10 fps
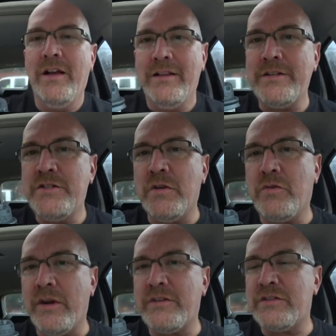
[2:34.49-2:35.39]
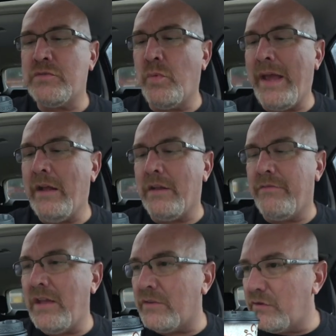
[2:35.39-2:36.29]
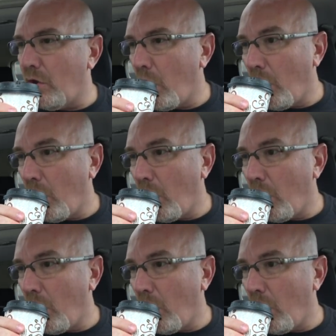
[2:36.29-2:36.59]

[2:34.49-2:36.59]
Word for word: Let's do a quick swale of this.